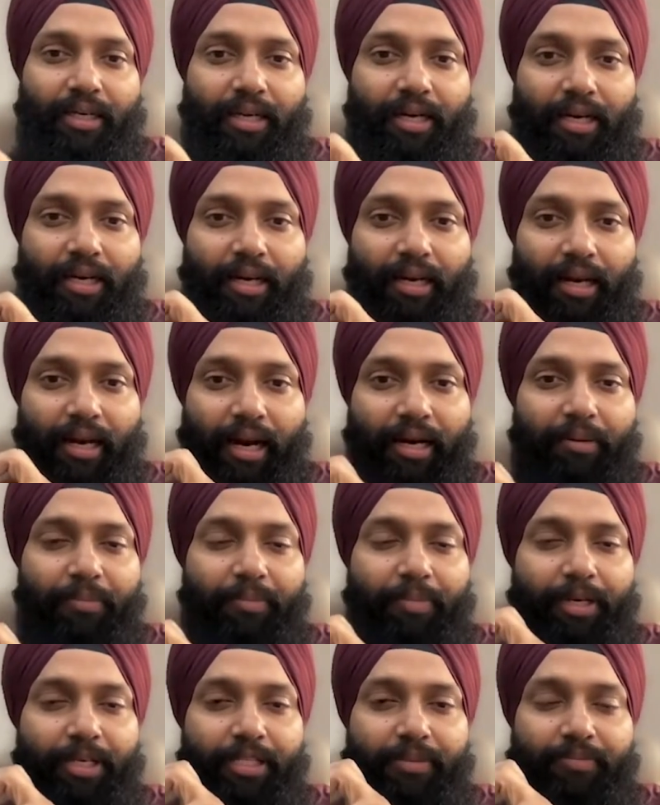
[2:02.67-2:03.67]

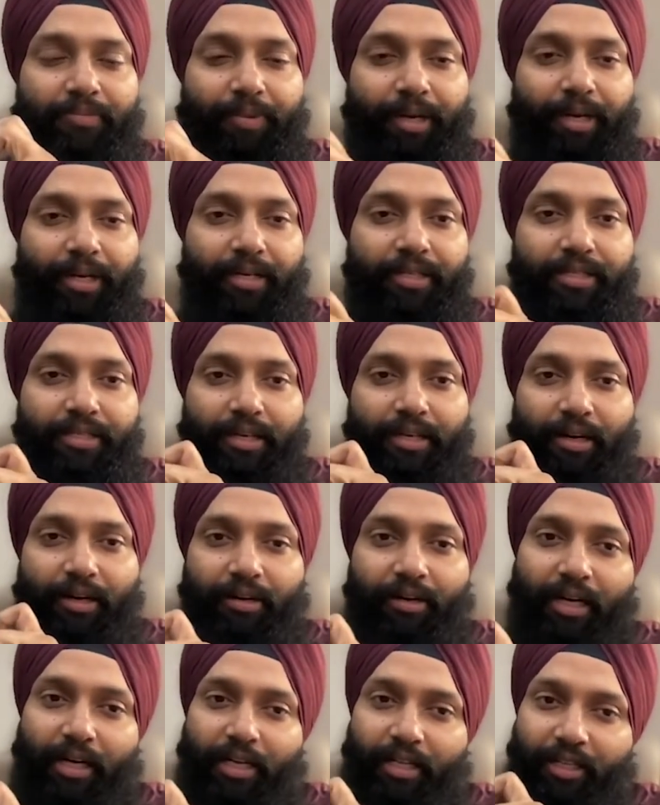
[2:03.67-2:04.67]
lead-based paint is not
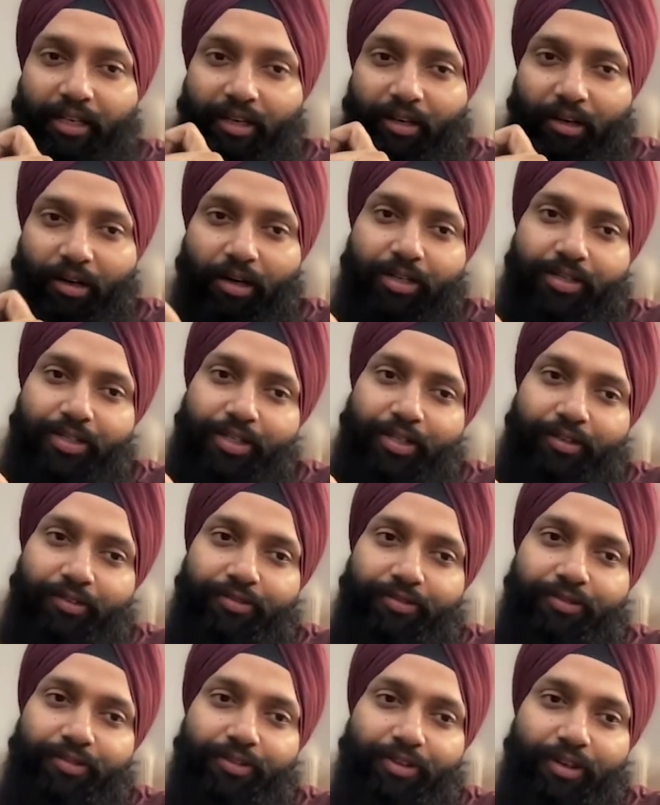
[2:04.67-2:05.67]
really the cause
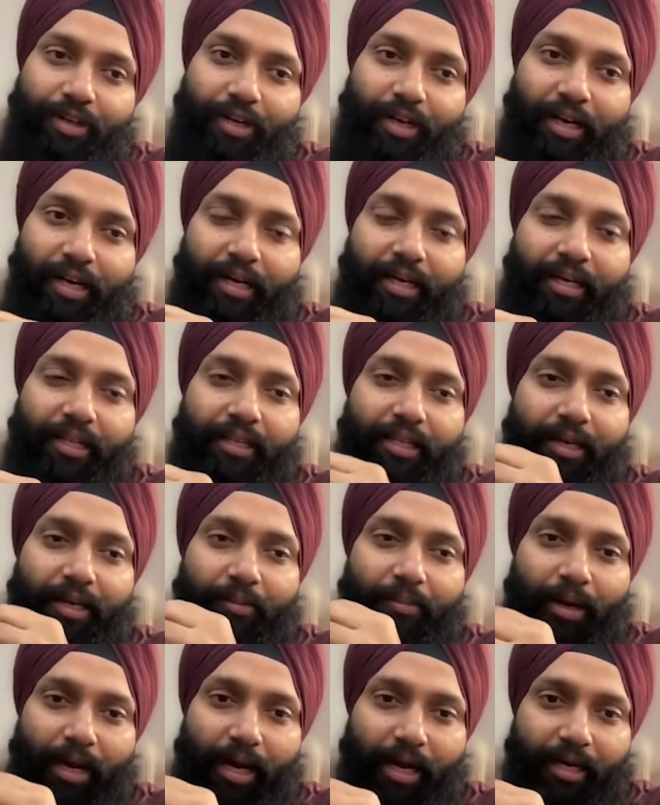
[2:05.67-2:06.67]
of lead in their
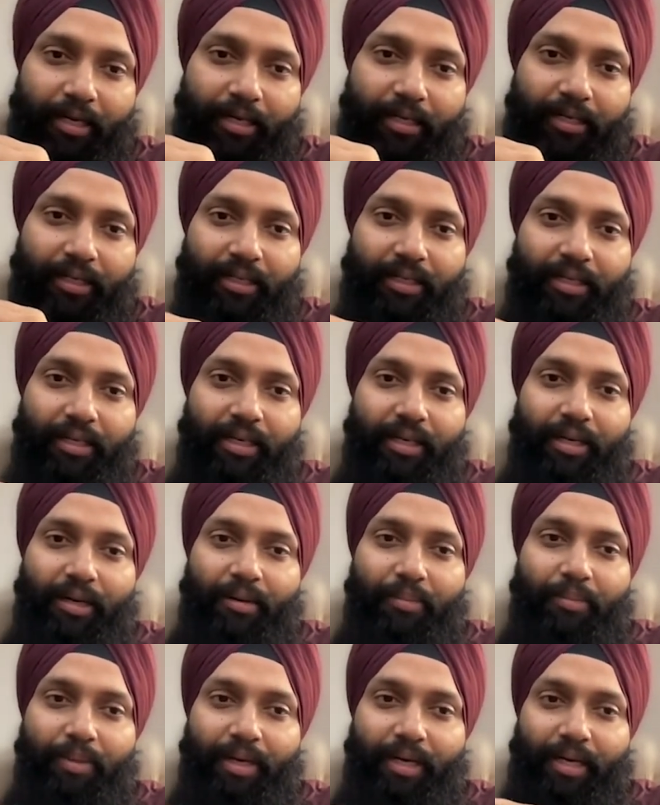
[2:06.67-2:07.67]
blood,
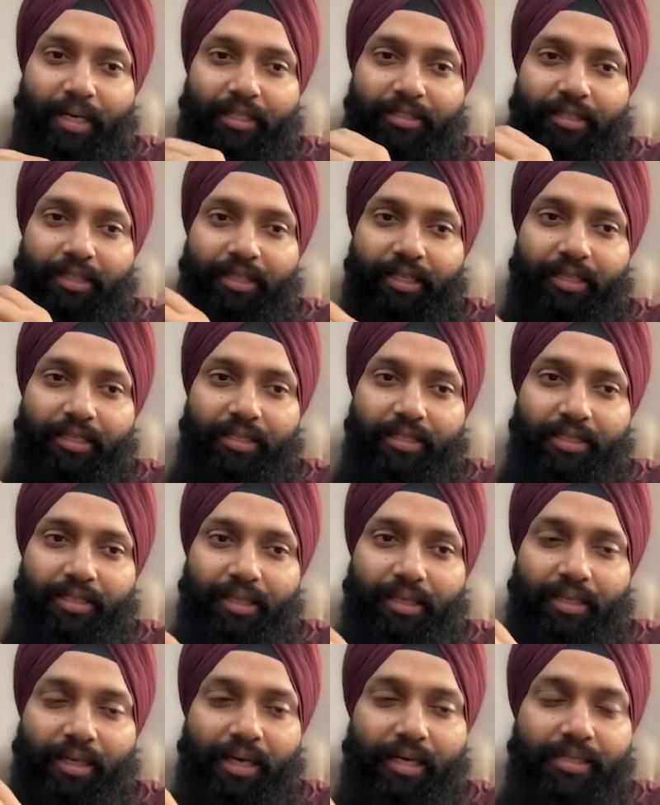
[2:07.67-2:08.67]
but actually
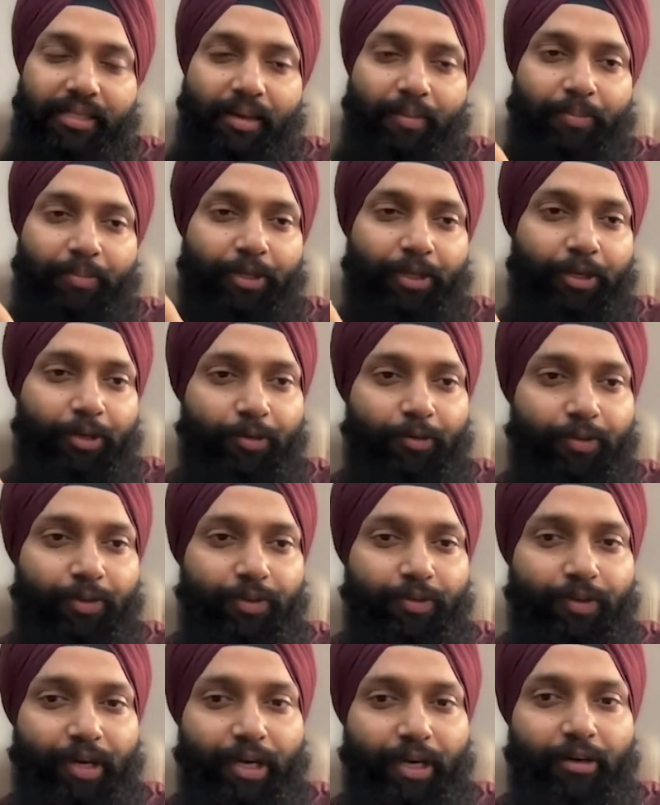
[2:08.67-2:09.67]
it has something to do with
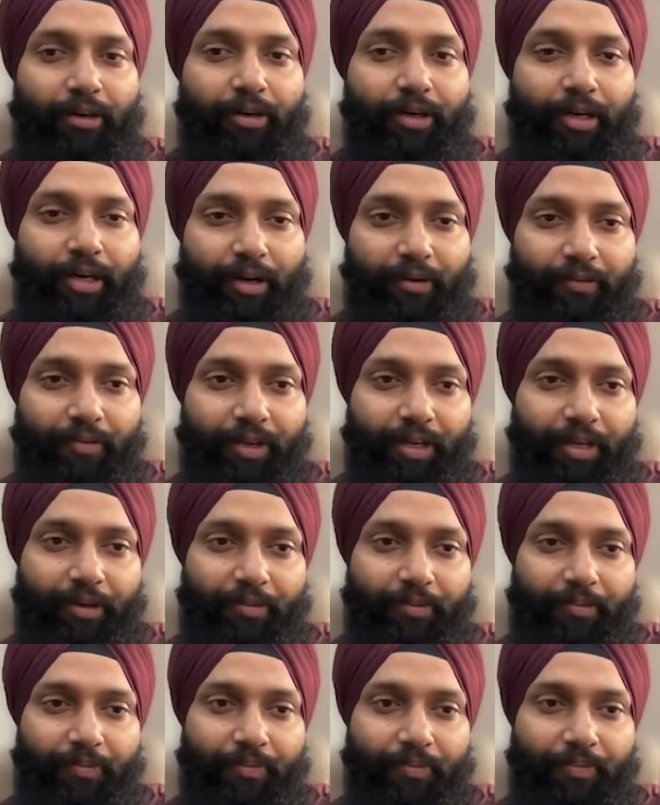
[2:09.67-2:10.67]
vehicular traffic.
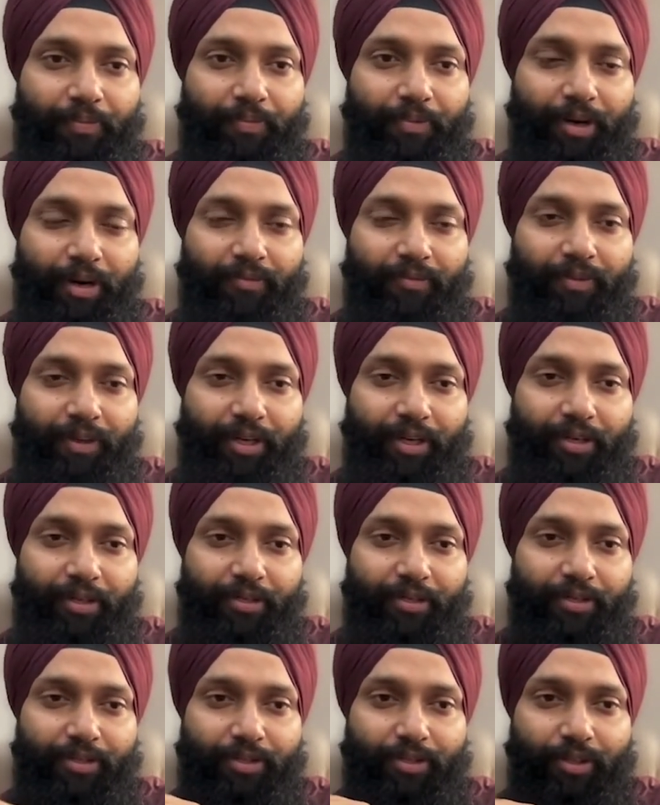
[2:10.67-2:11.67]

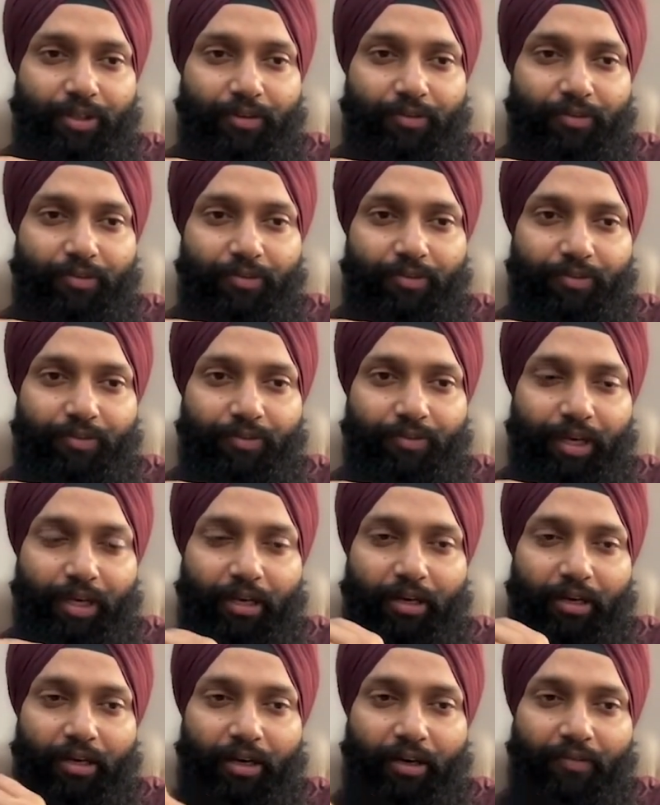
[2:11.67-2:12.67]
So if
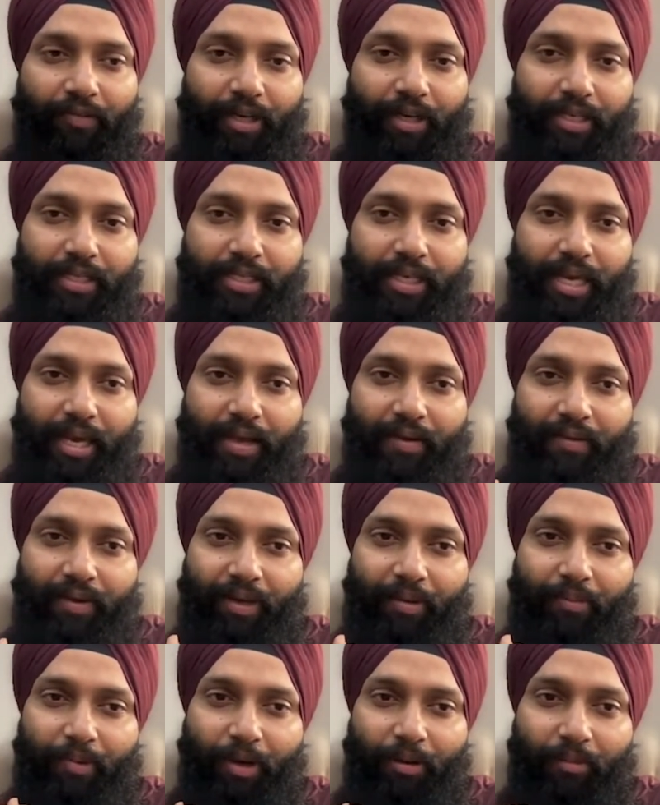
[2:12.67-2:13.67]
vehicular traffic is heavy,
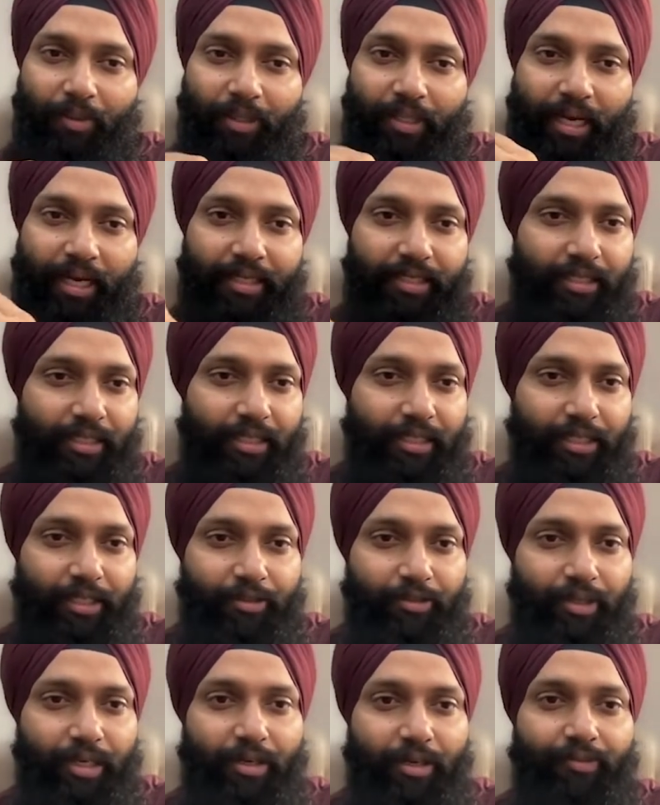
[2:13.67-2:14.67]
probably that's leading
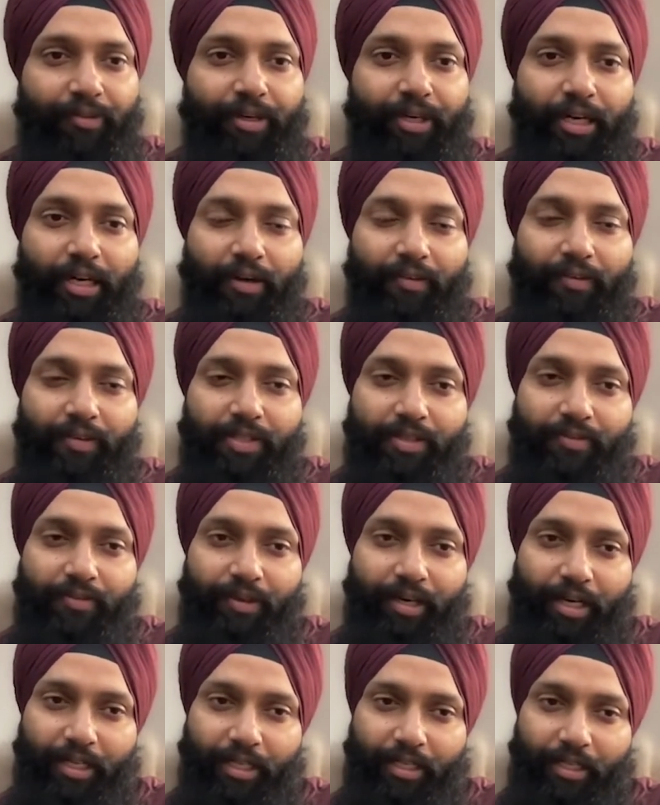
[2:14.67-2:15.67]
to elevated levels of
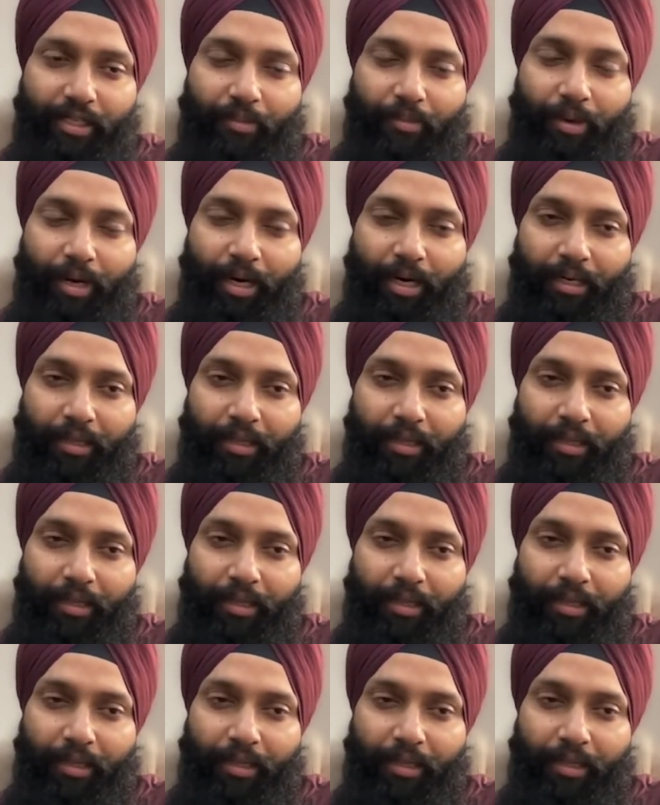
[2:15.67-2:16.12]
lead in their blood.